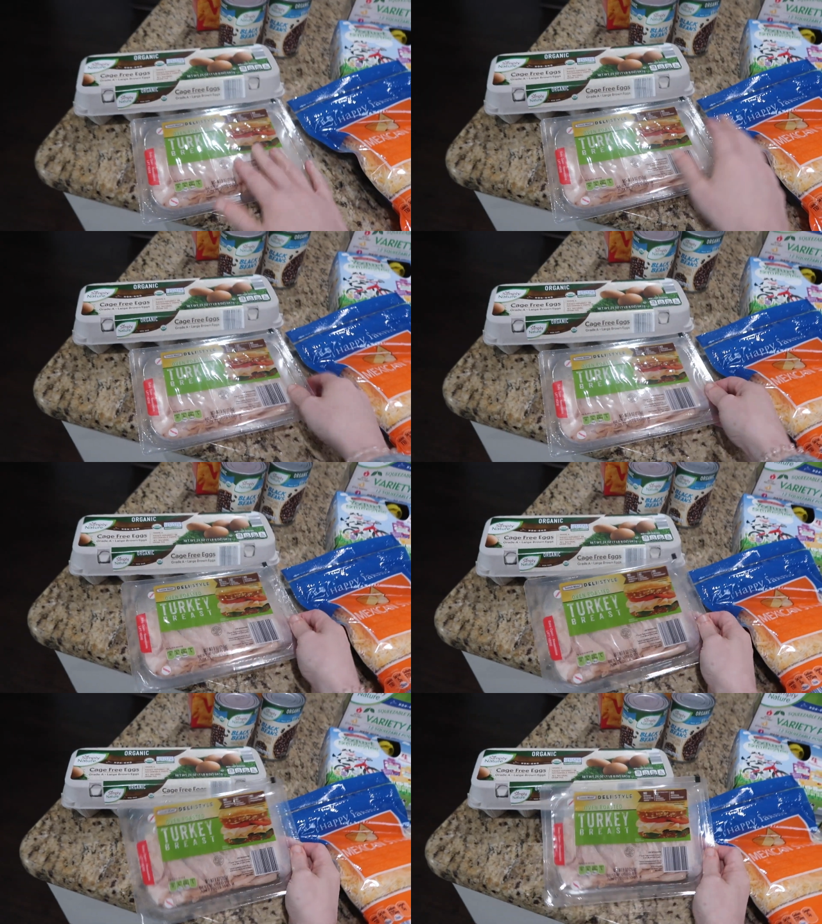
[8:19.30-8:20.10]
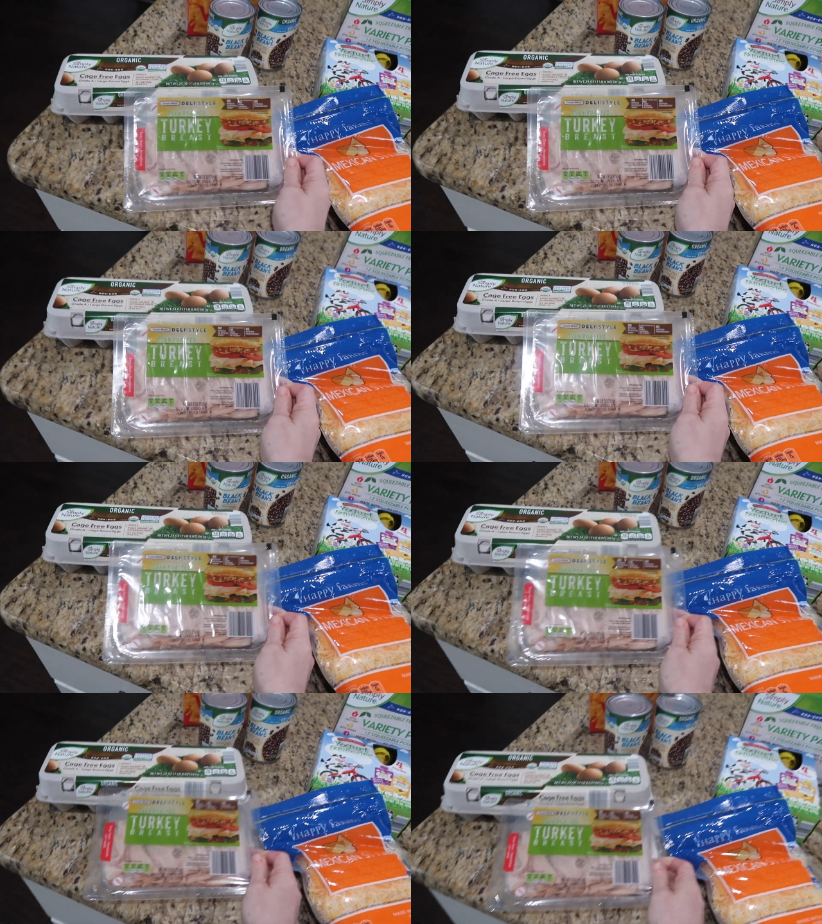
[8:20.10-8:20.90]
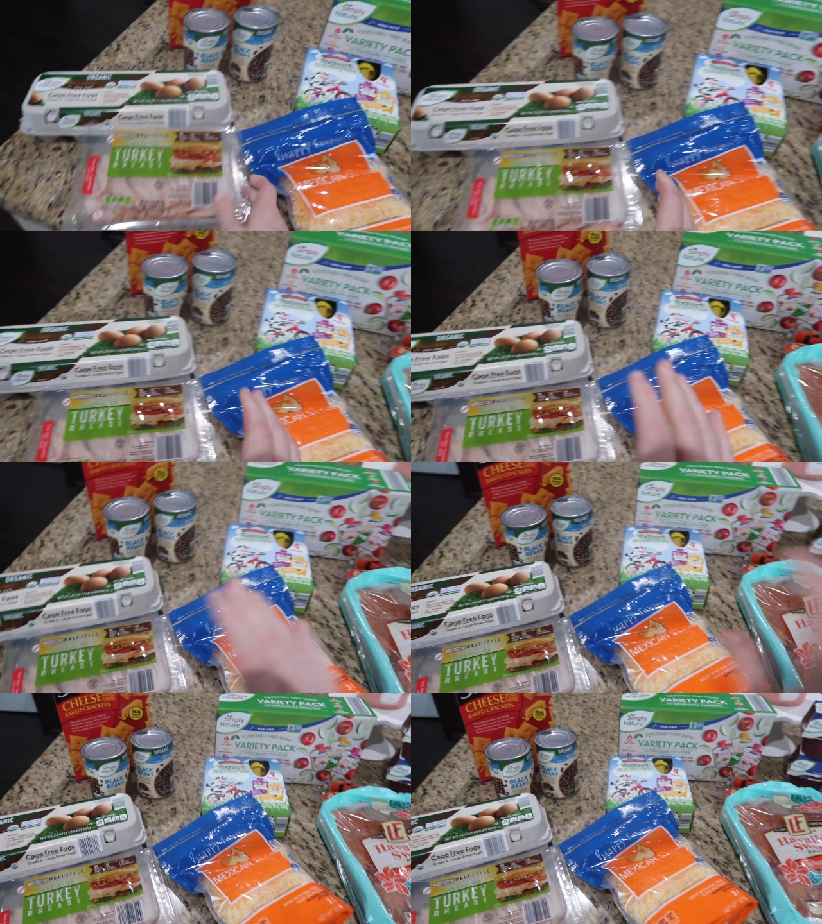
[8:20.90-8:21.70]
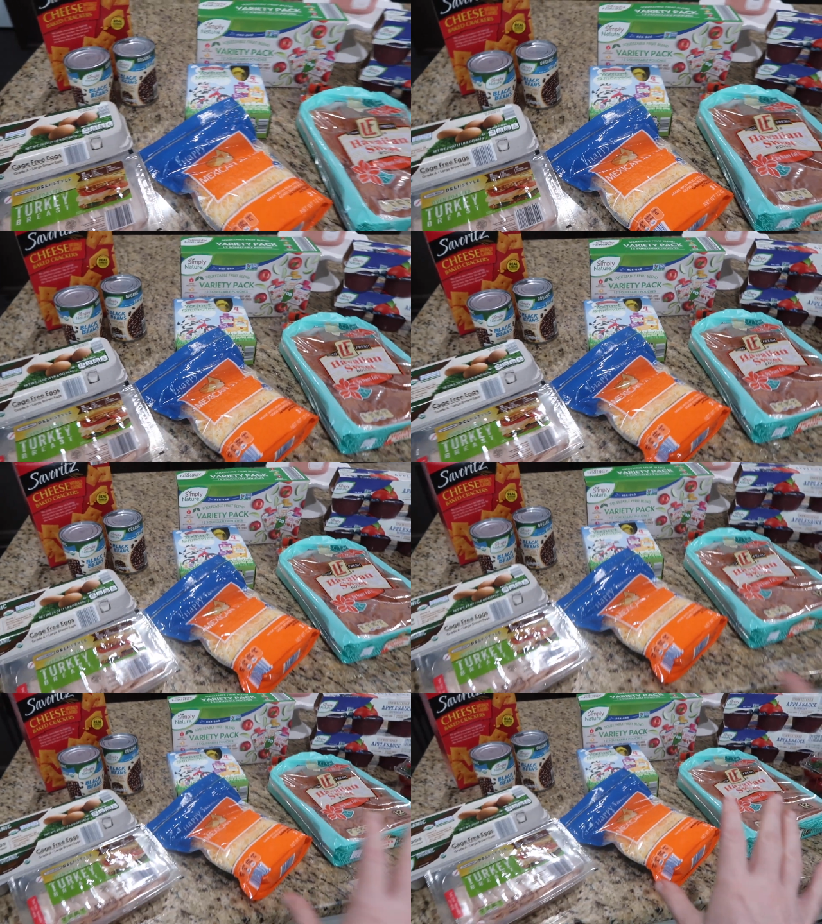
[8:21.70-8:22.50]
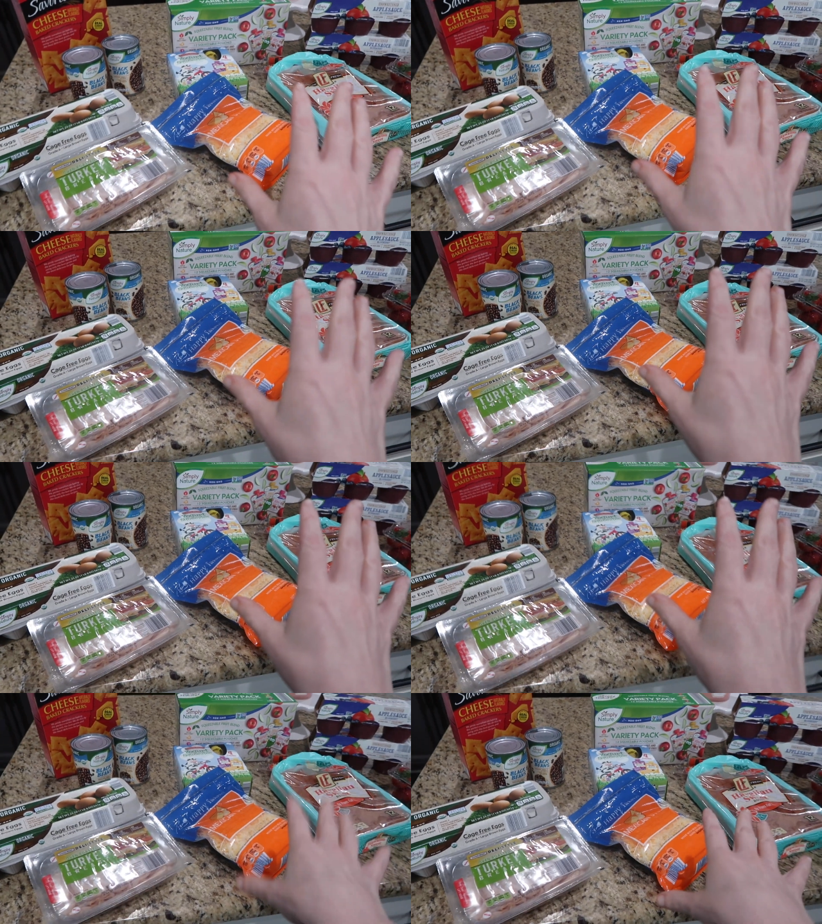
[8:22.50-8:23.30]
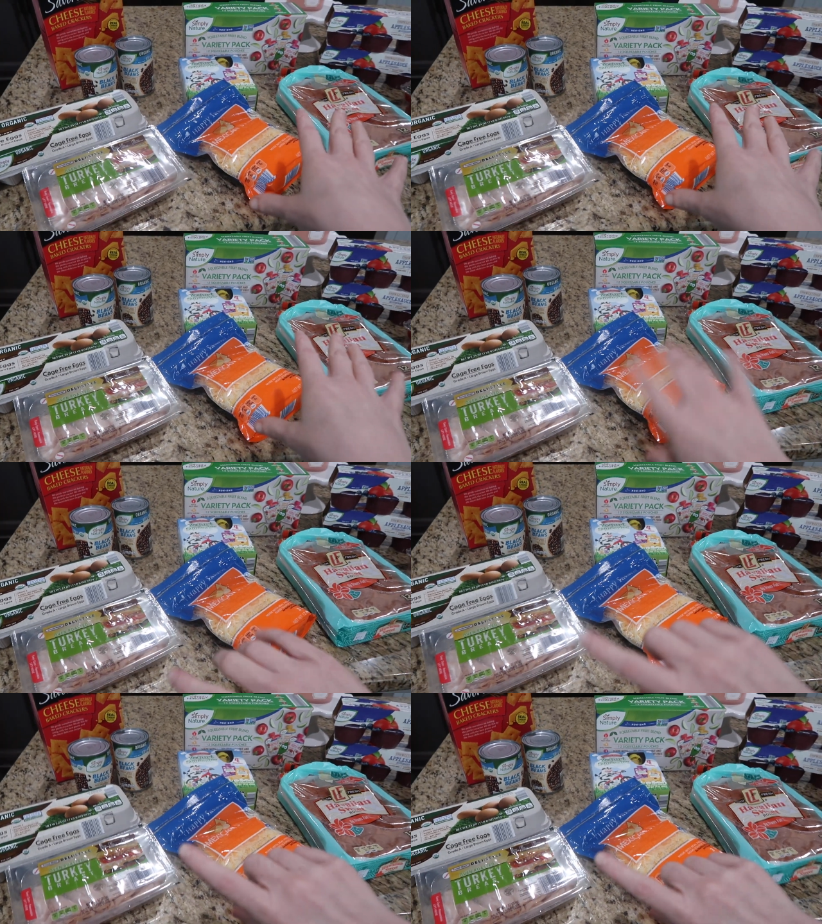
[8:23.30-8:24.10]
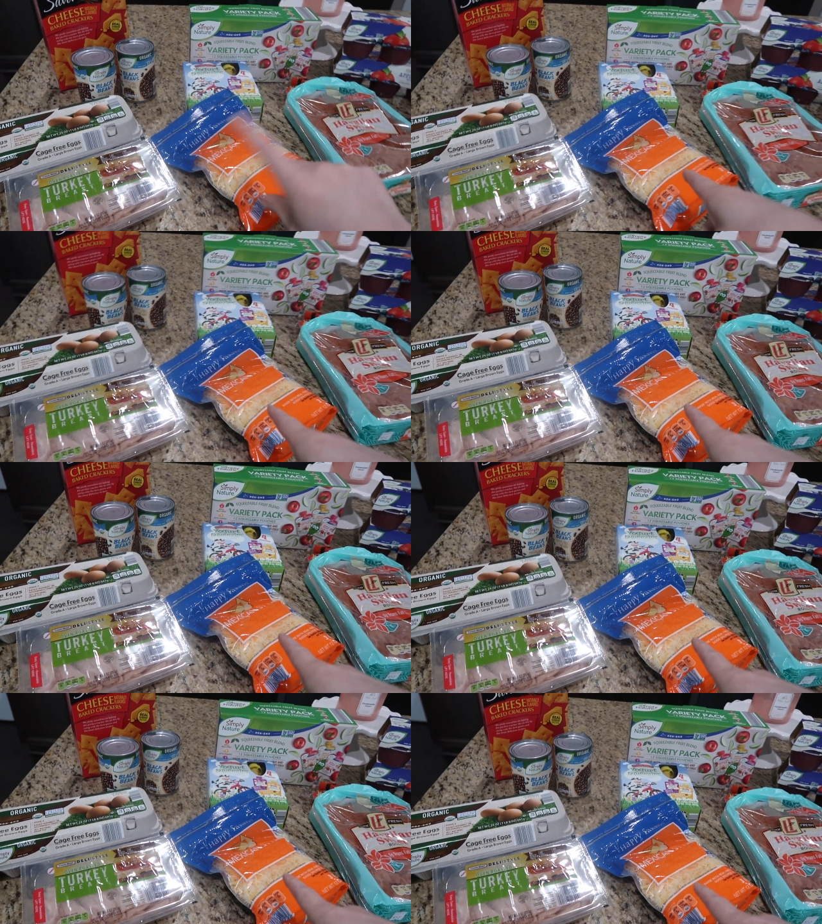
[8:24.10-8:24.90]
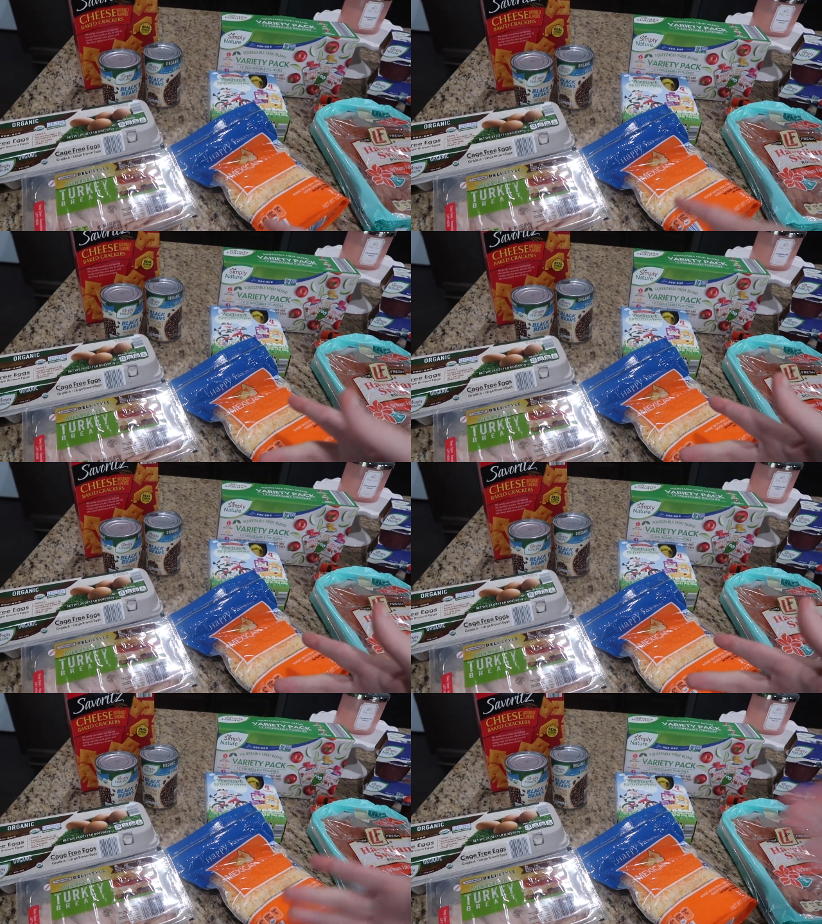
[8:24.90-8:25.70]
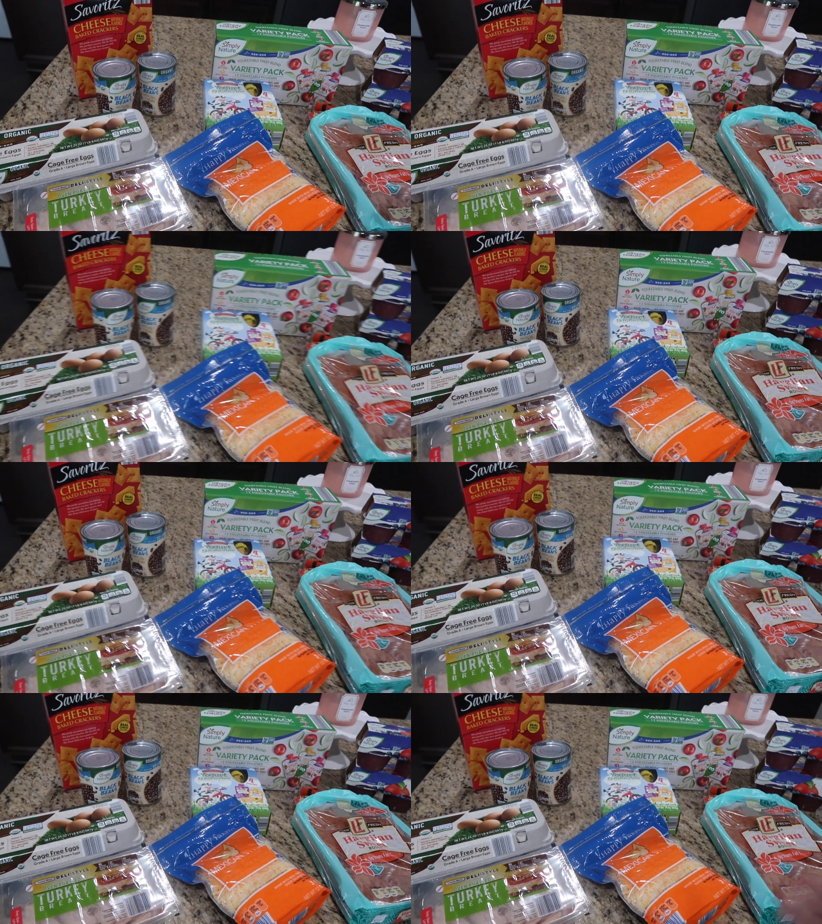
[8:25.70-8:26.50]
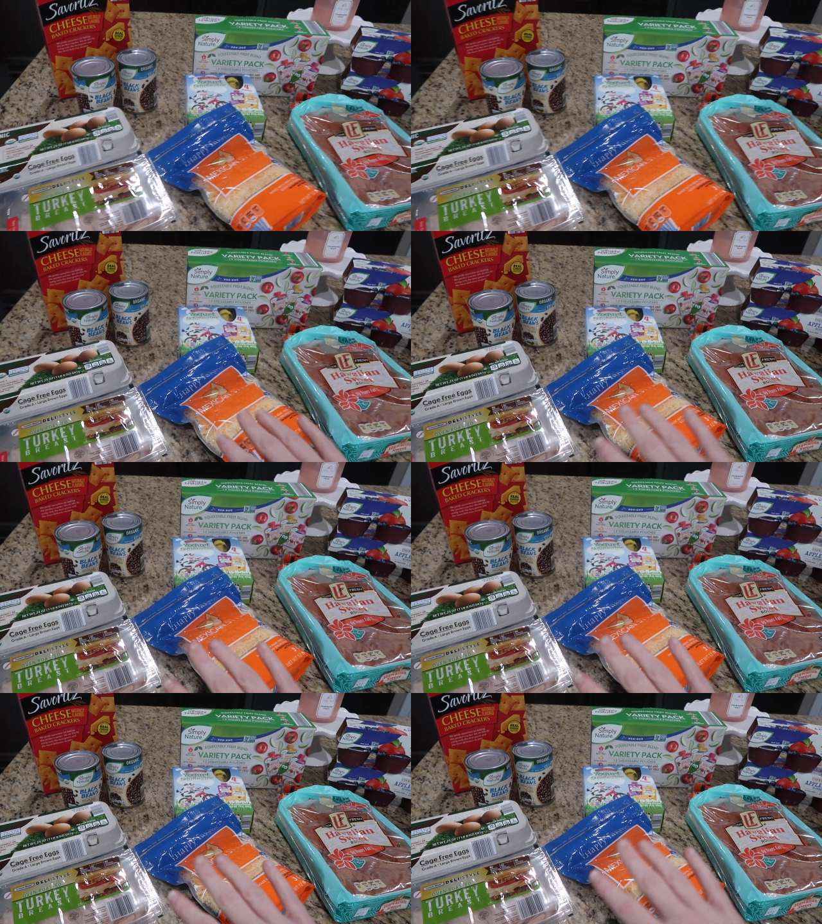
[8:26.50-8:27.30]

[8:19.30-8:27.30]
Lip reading: (no speaker visible)